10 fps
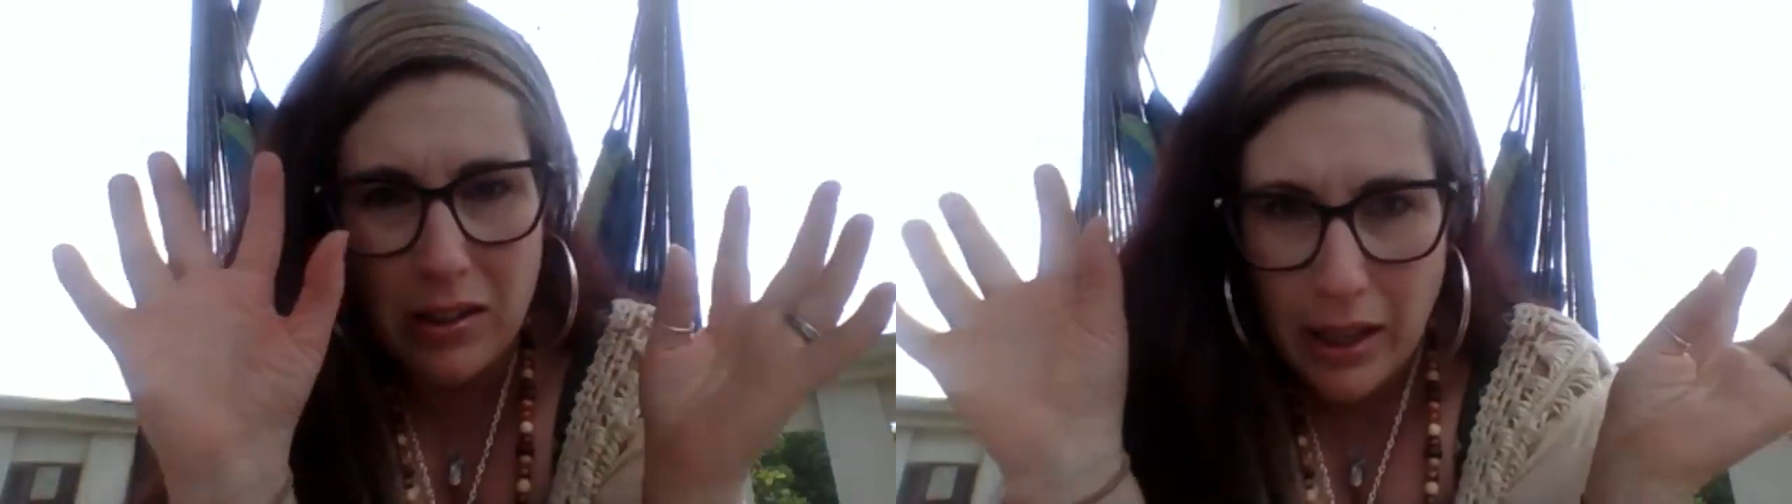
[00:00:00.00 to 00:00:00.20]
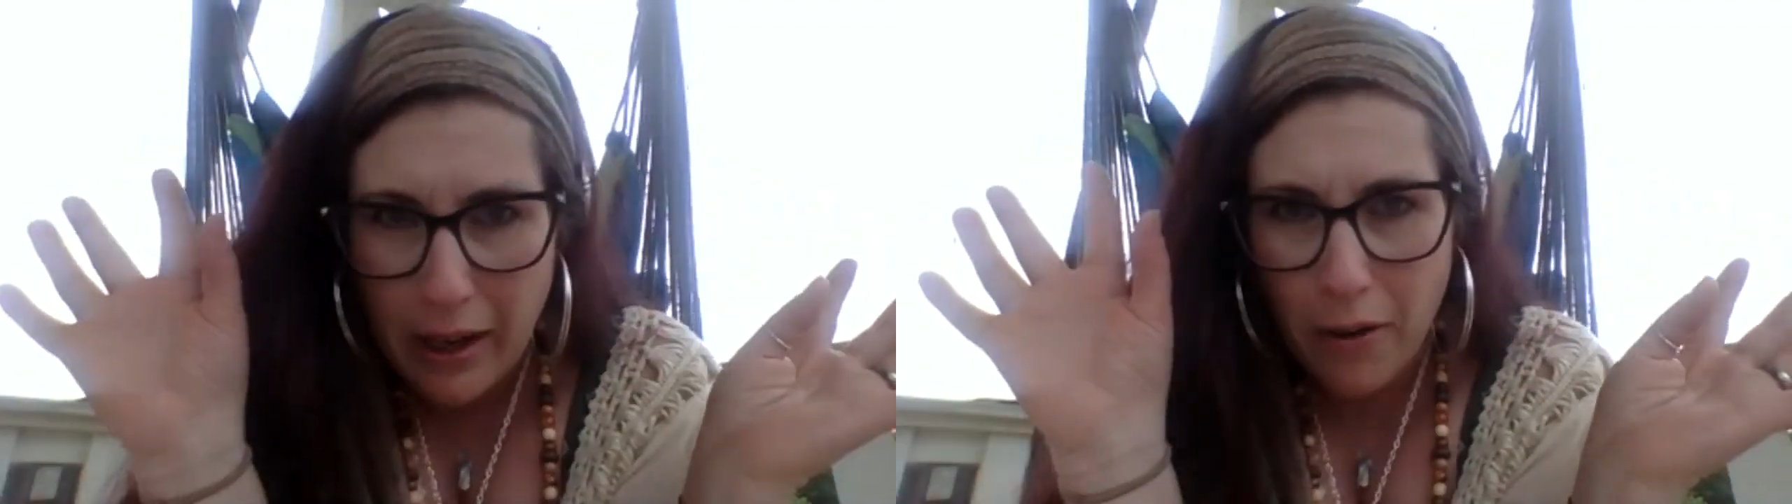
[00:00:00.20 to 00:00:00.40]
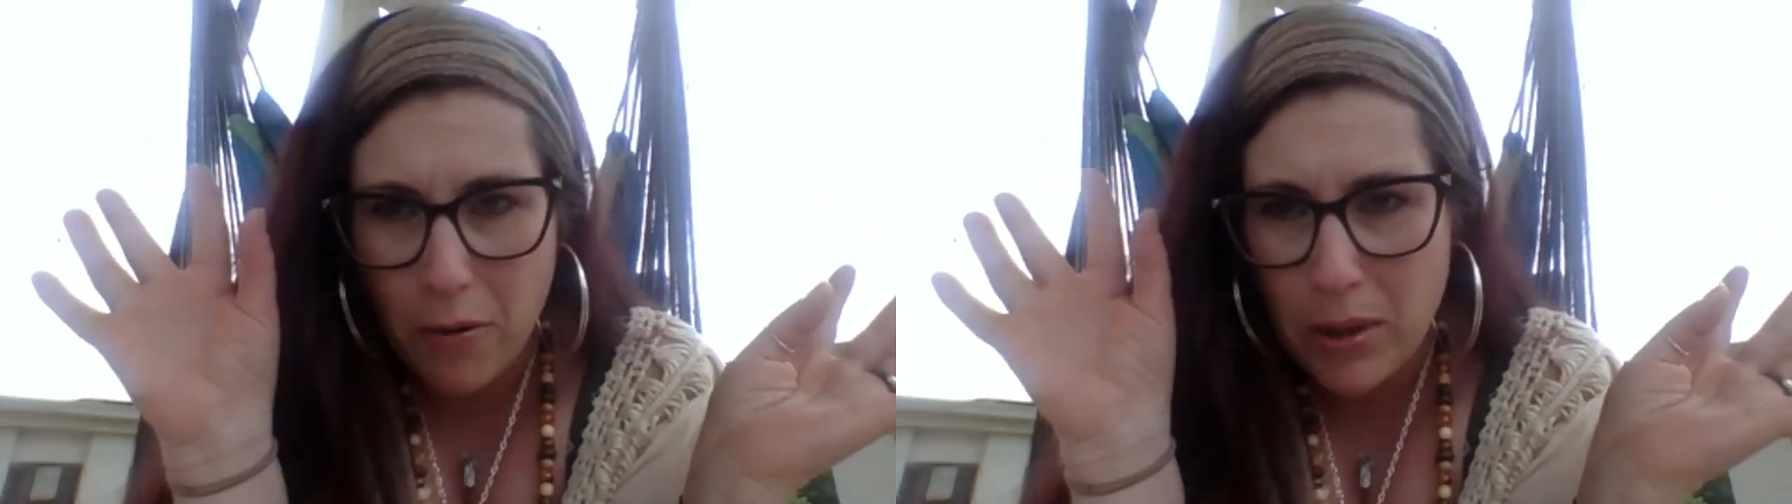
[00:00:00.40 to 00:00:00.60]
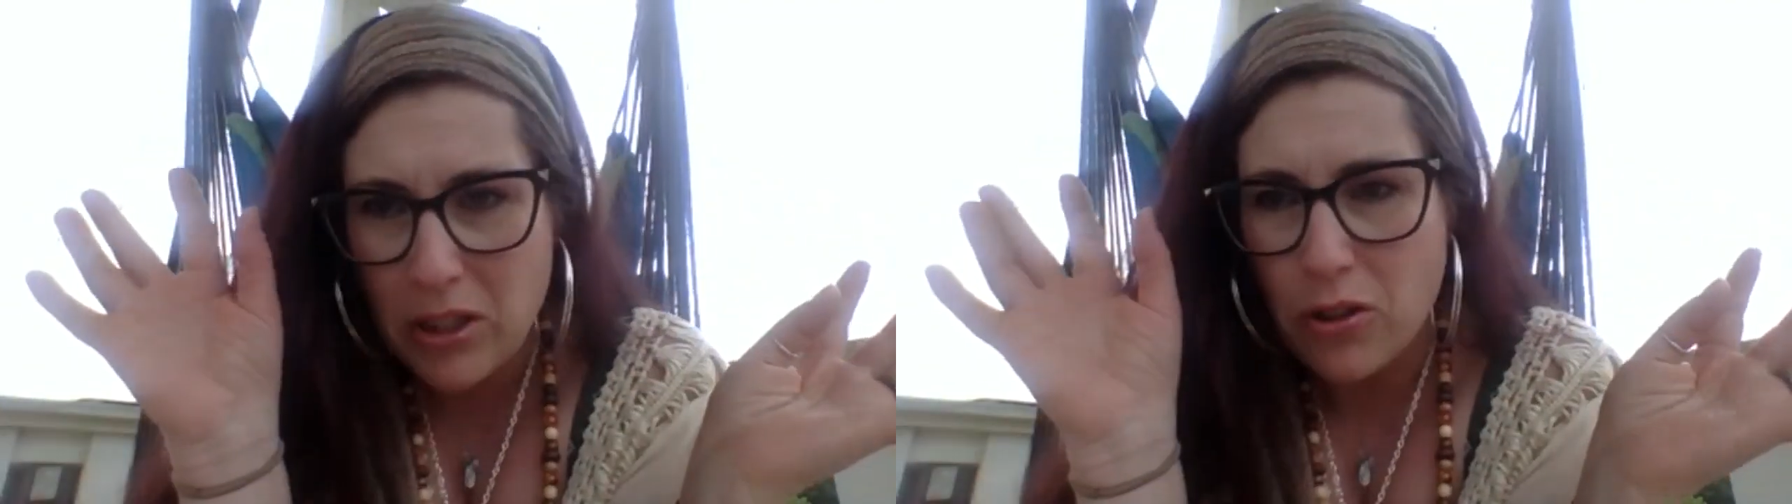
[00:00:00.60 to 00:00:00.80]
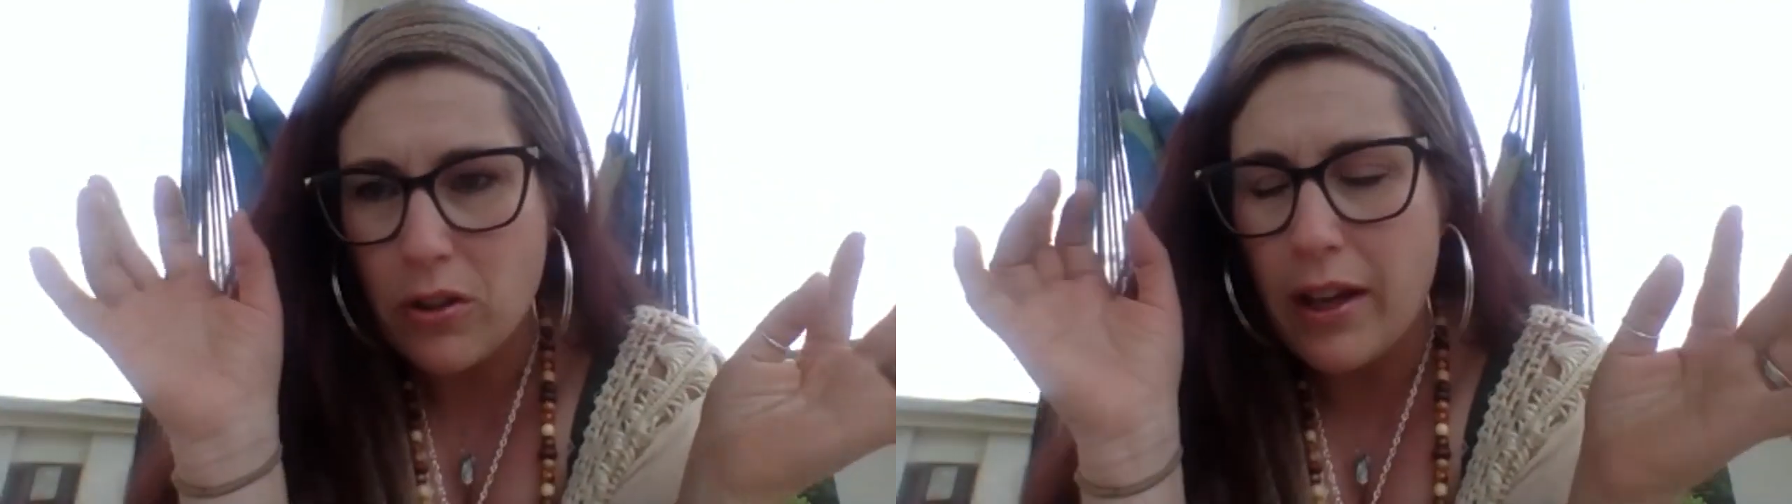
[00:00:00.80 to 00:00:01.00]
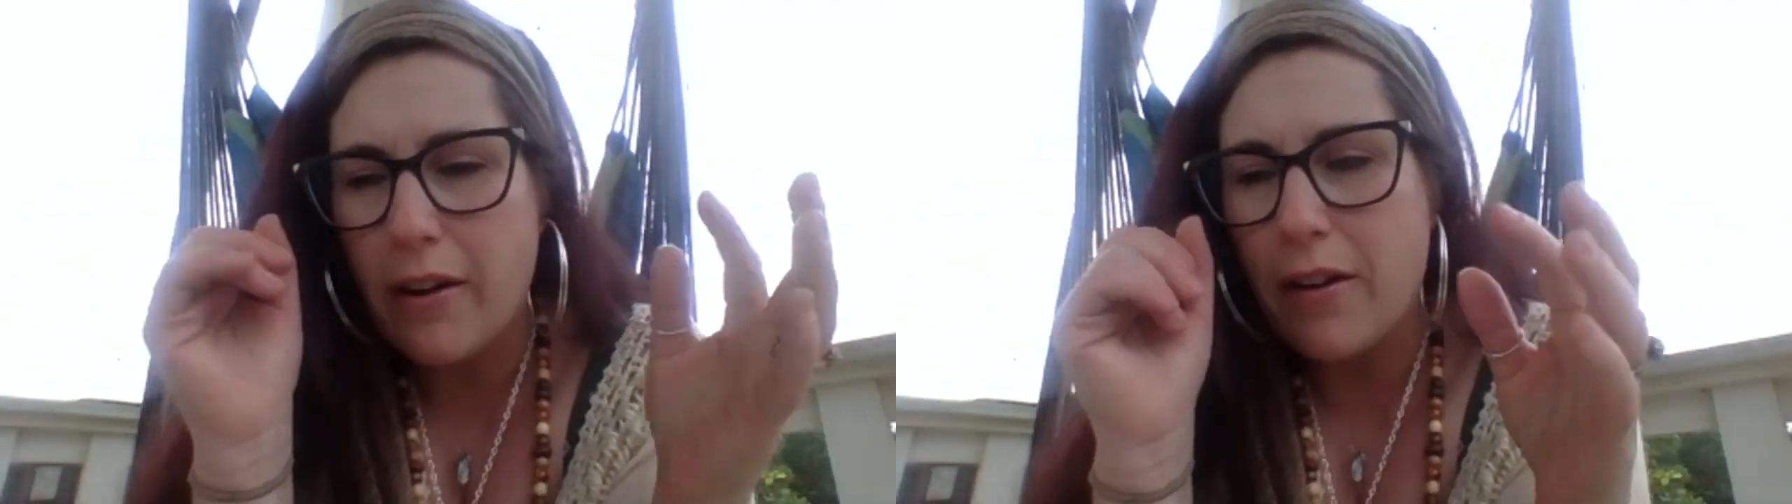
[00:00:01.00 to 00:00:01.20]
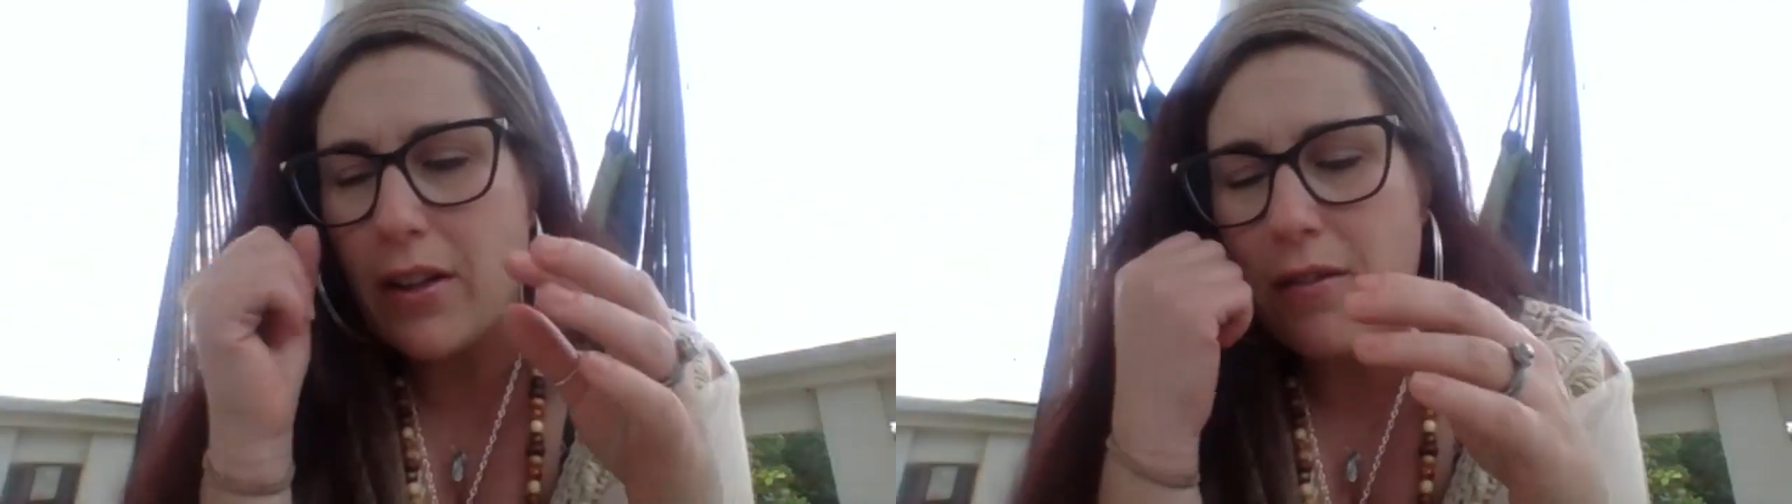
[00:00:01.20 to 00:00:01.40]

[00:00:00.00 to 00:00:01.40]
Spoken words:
major glare,